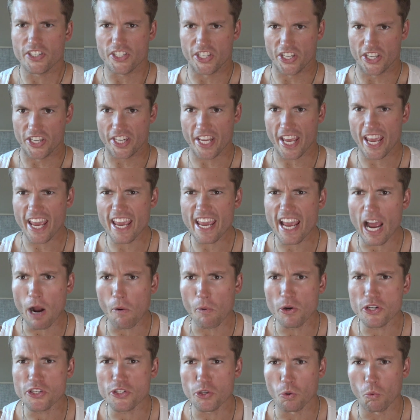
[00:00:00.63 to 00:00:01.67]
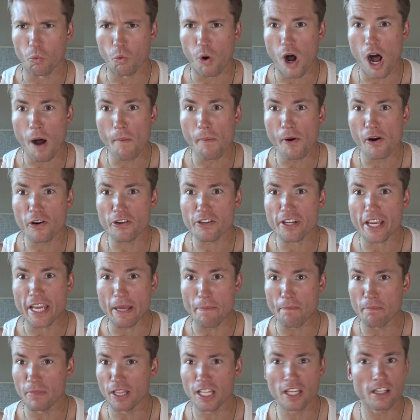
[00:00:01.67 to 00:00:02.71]
Today I went to Walmart
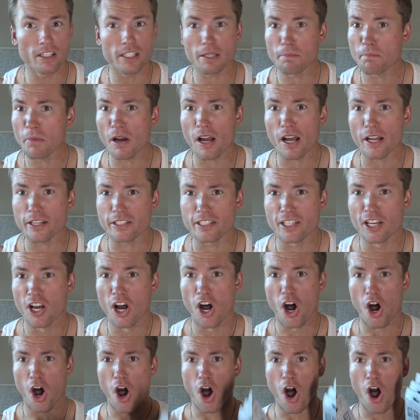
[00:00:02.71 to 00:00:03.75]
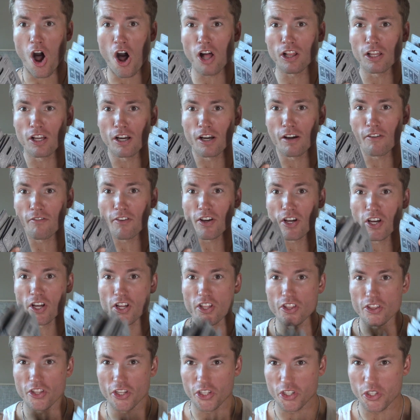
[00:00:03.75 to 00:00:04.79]
and literally bought all of
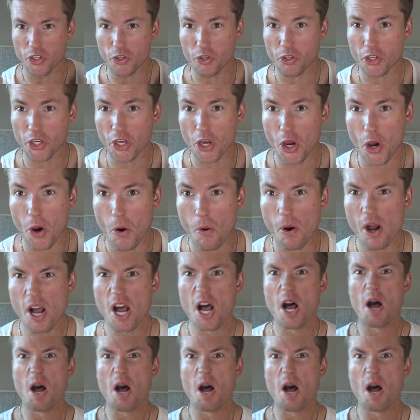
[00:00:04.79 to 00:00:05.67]
the Yu-Gi-Oh!